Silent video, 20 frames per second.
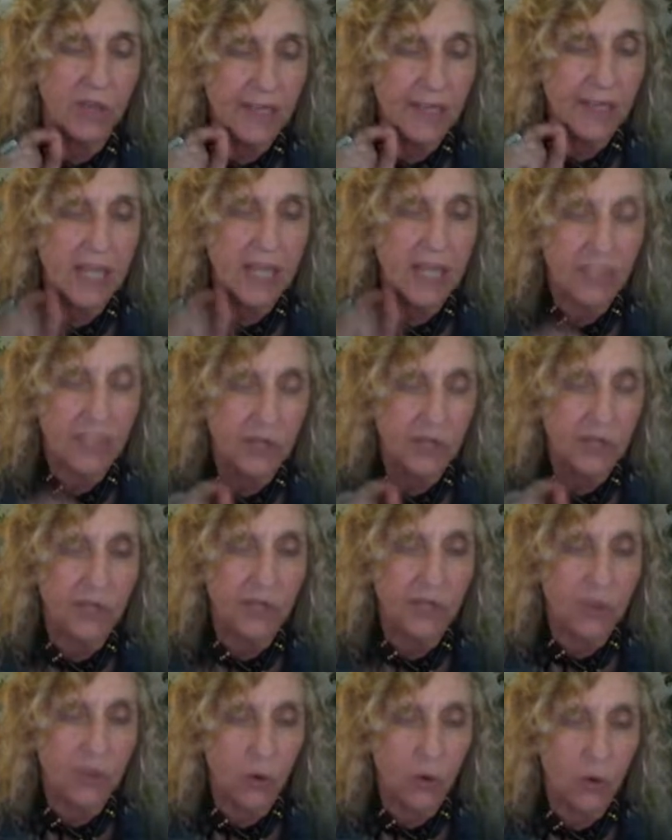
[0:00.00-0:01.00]
test their
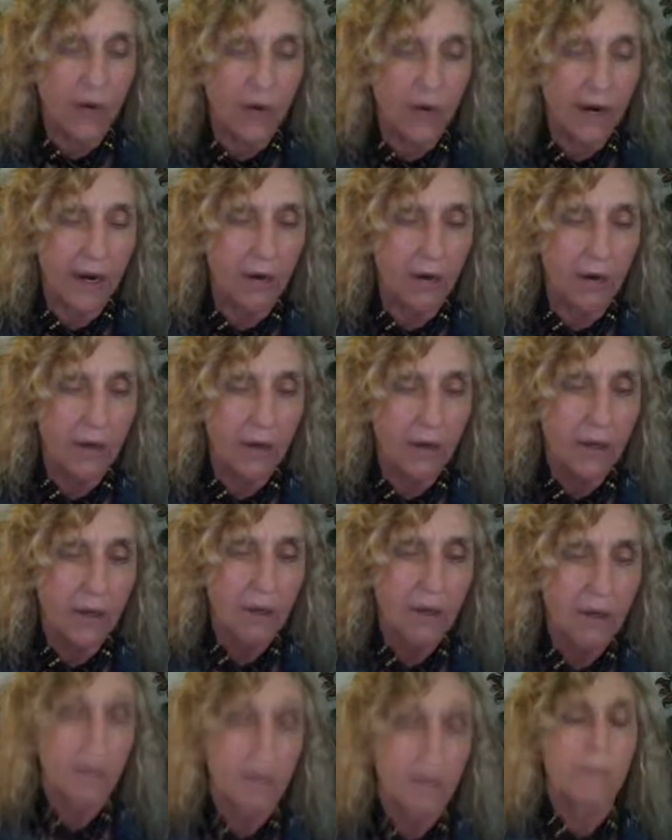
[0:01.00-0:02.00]
indoor air,
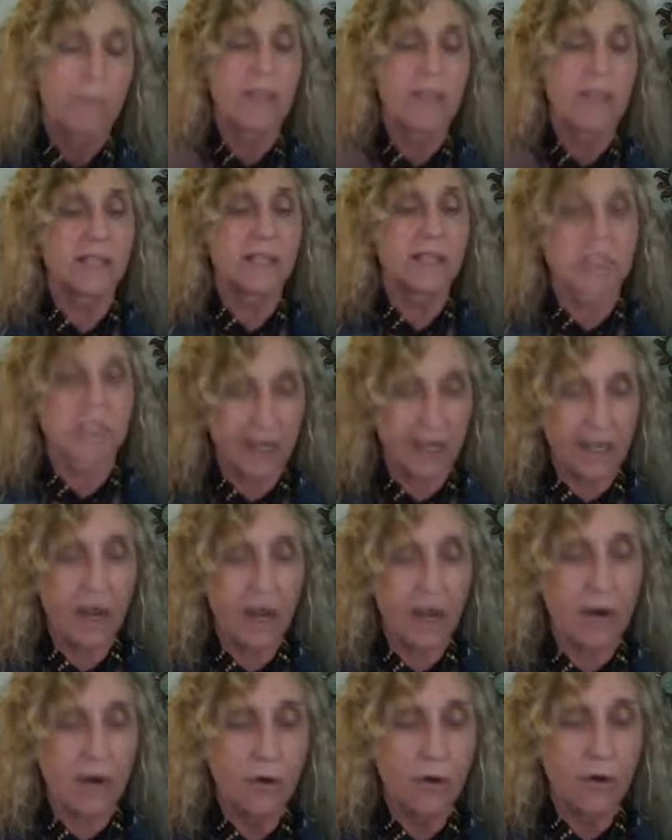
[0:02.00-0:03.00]
because they
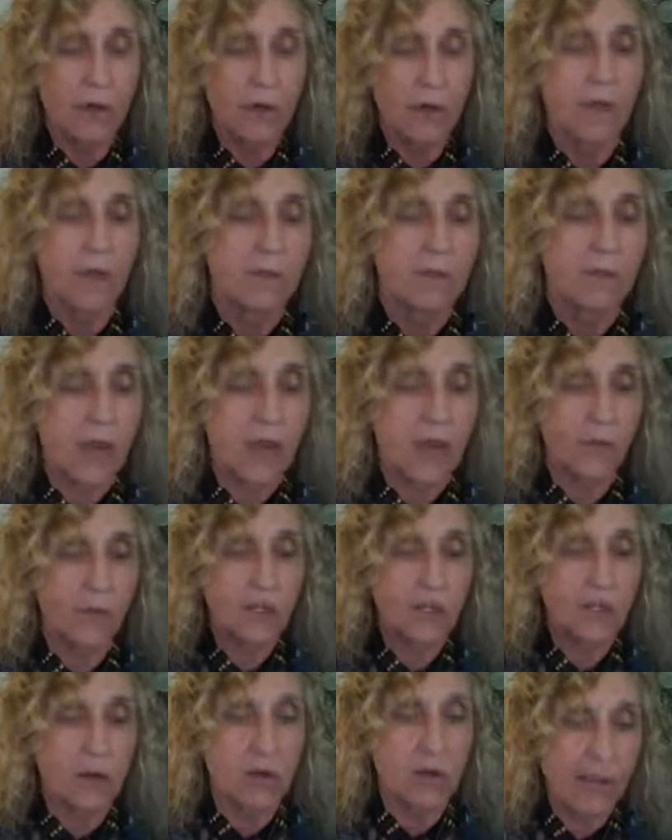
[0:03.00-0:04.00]
know that if we
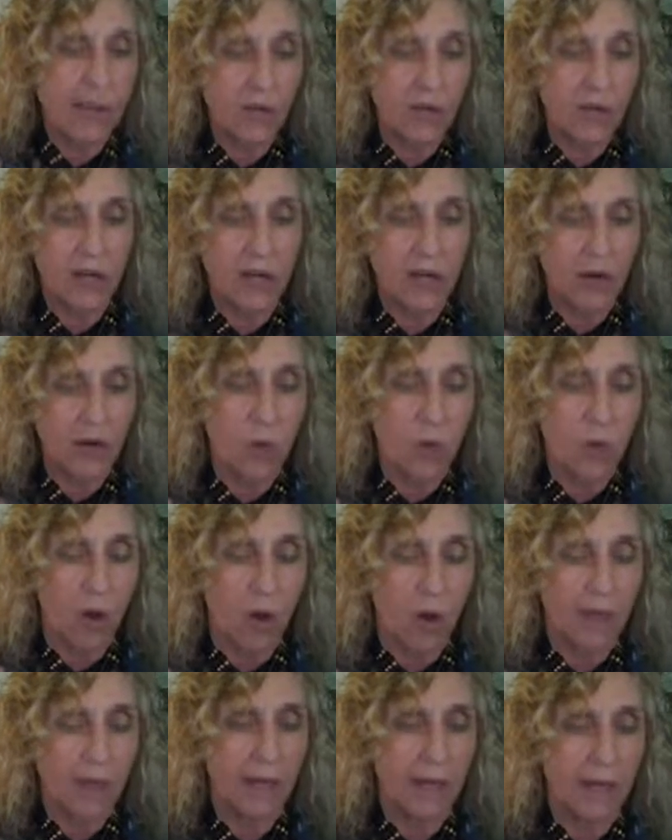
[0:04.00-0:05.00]
don't have good air
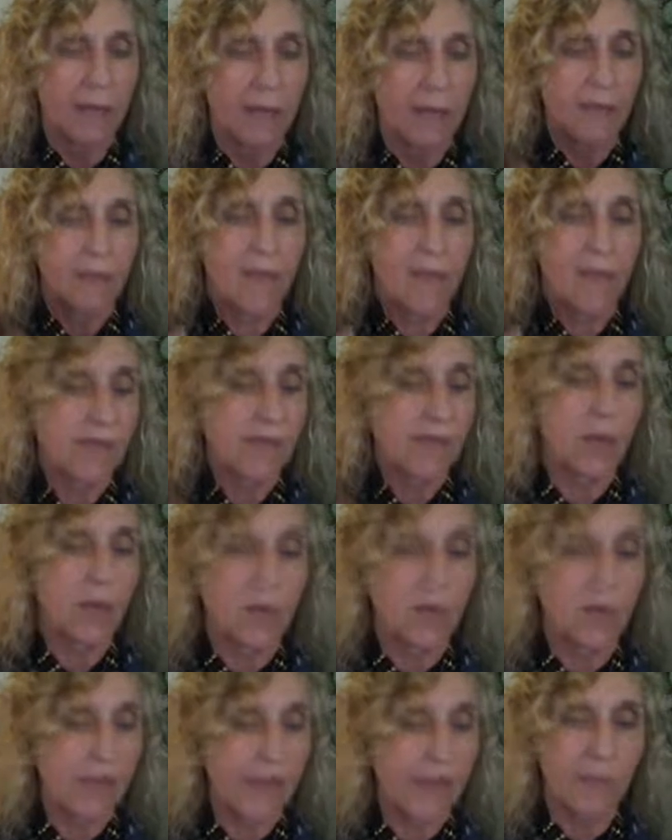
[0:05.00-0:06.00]
quality, that they
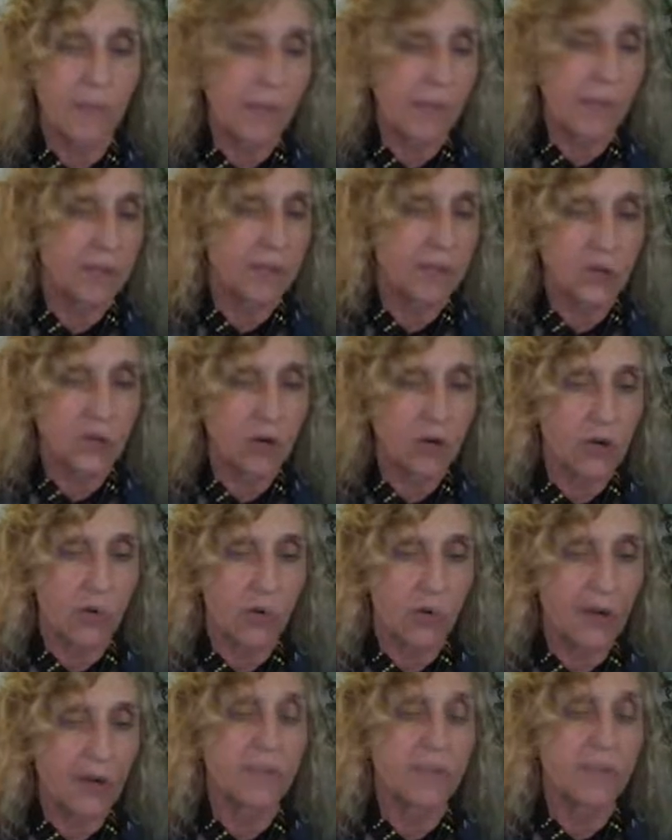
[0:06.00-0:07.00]
will never be able to turn
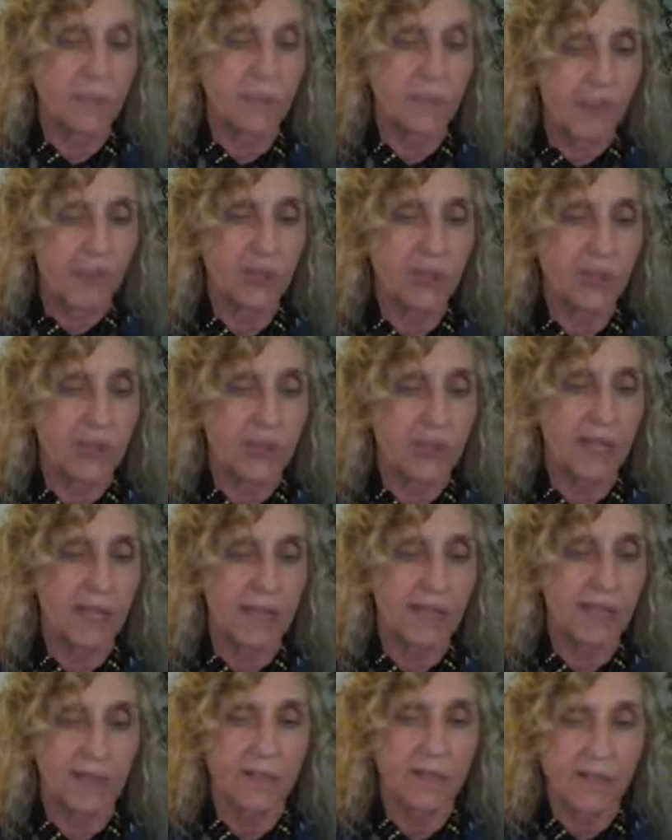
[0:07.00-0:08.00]
around this patient
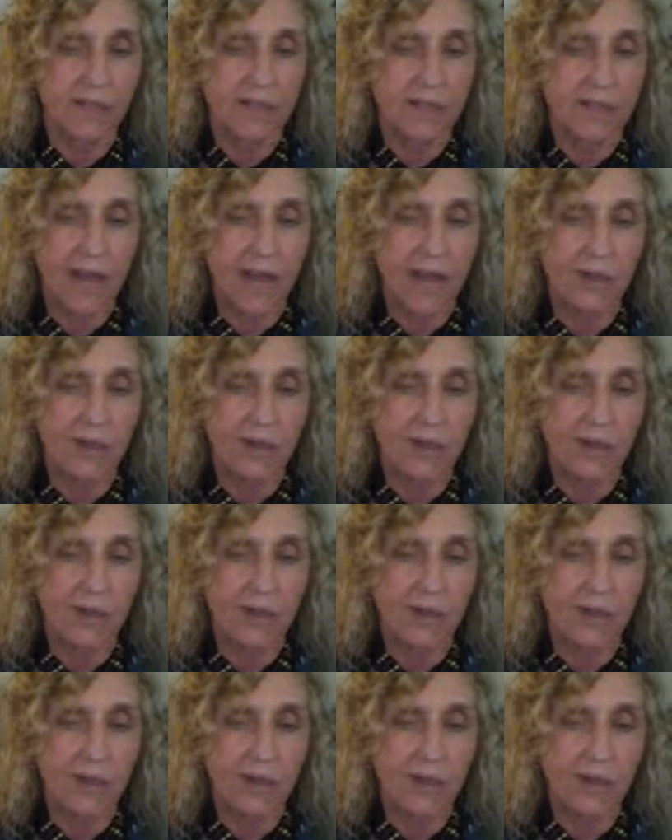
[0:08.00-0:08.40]
that's in this dire